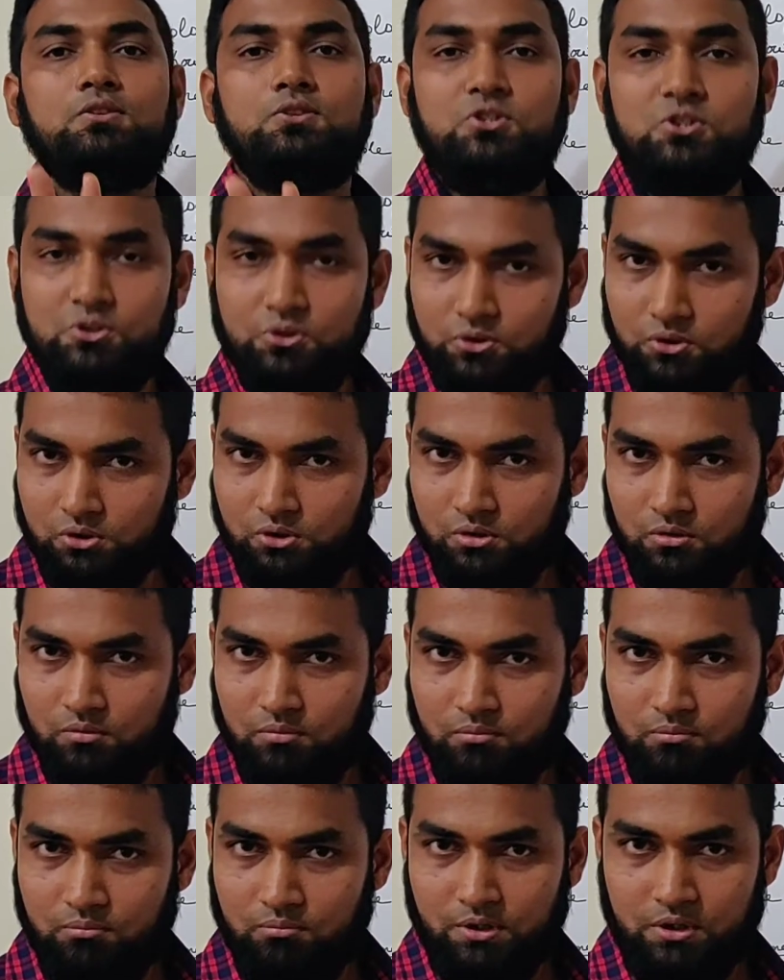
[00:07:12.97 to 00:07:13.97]

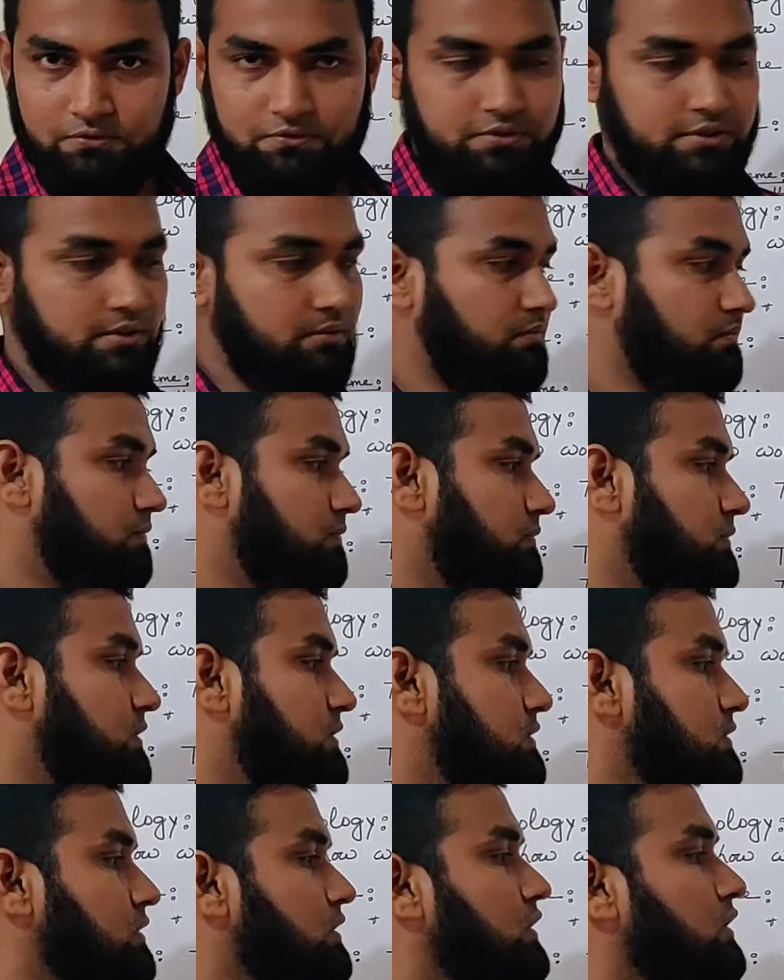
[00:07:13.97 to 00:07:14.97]
two
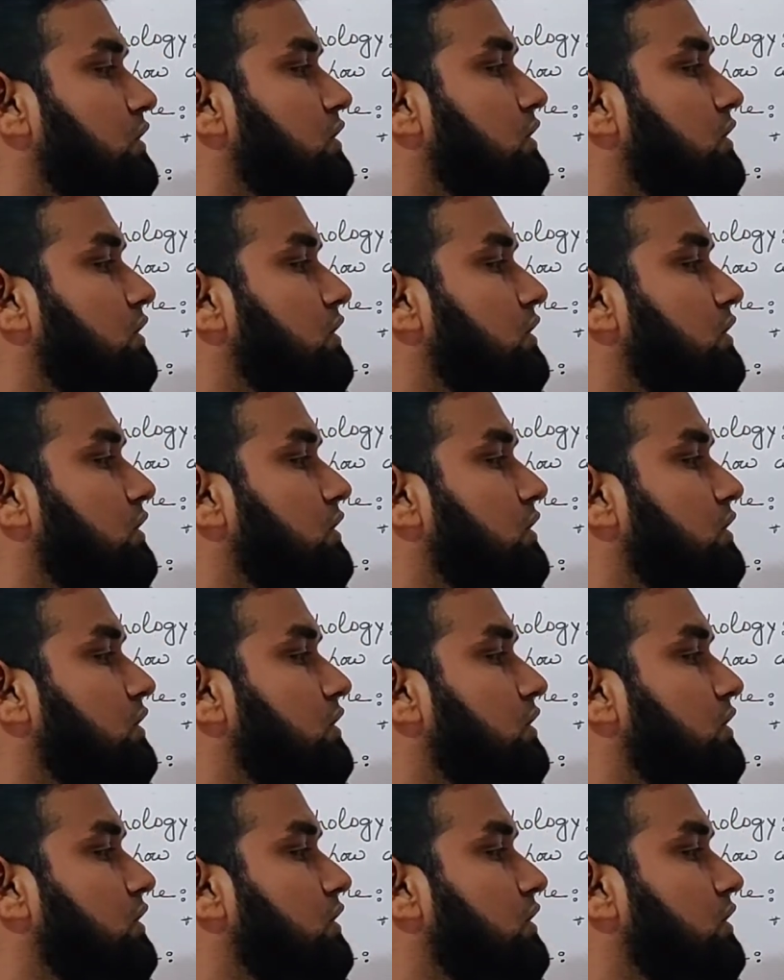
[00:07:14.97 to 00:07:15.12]
morphemes.